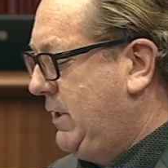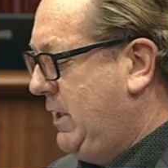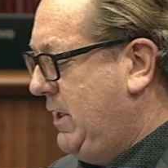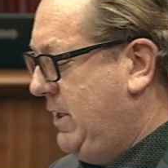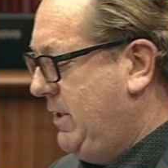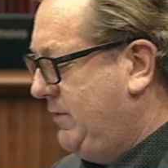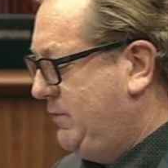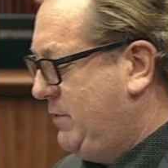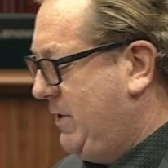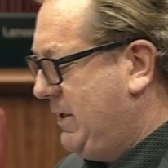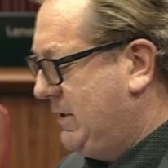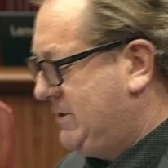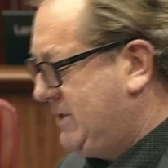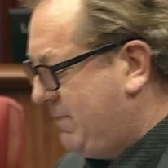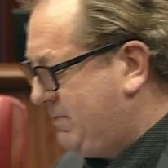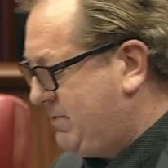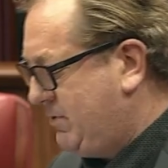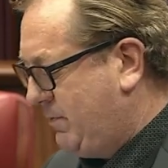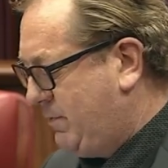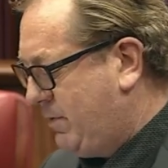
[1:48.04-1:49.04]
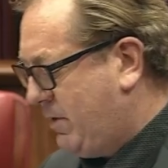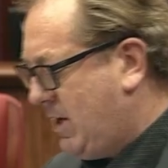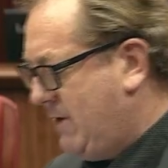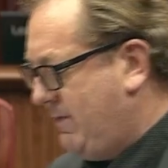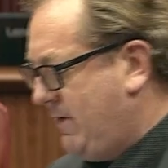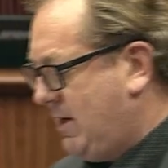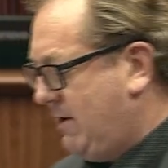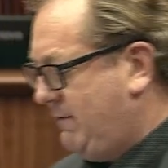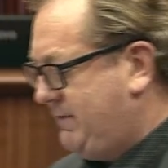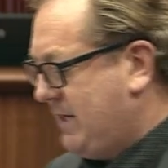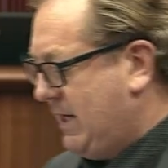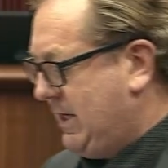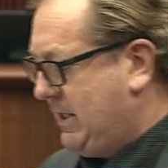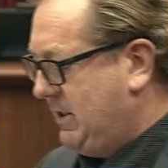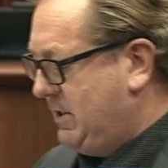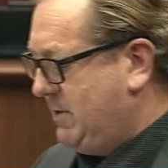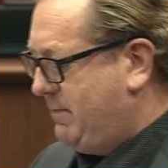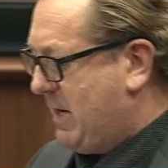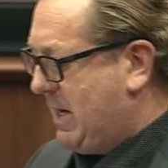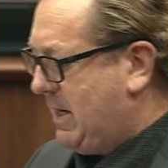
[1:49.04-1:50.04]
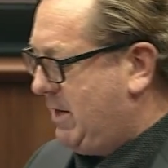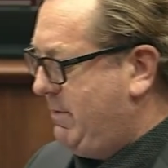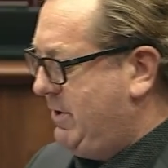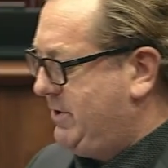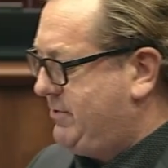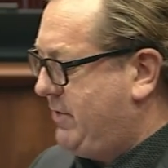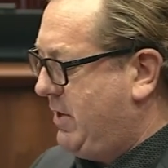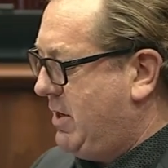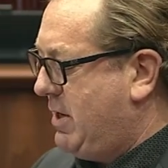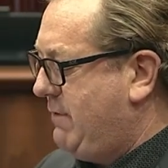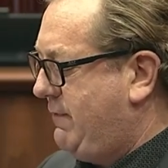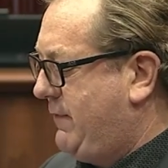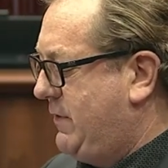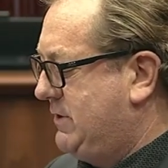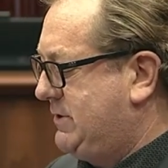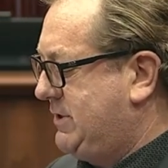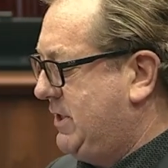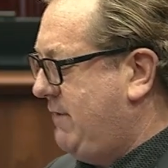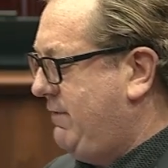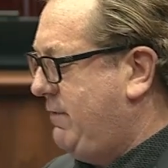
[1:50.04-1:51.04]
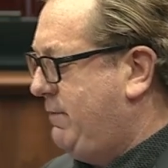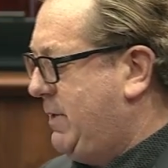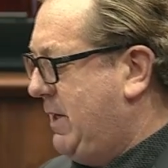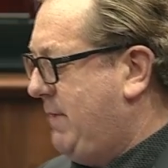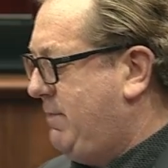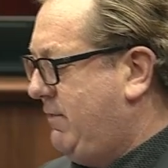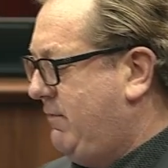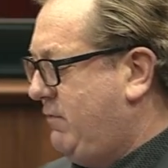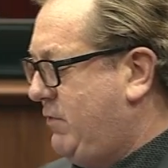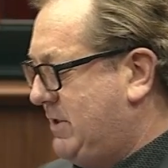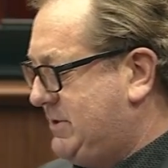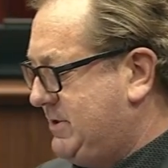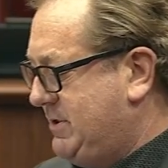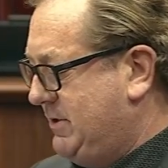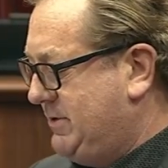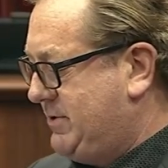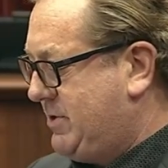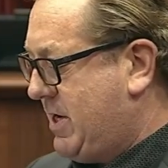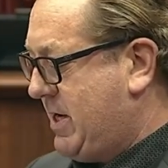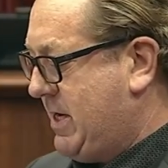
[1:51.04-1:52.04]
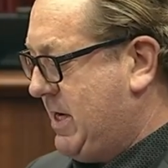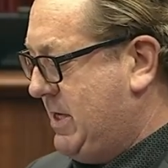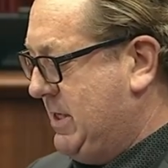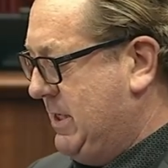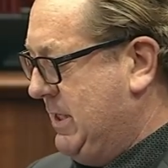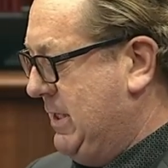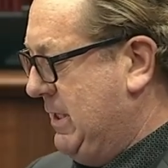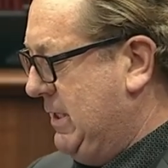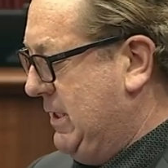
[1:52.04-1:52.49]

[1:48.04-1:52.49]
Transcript: It is with exceptional pride that I've taken the parliamentary oath to serve the people of Western Australia.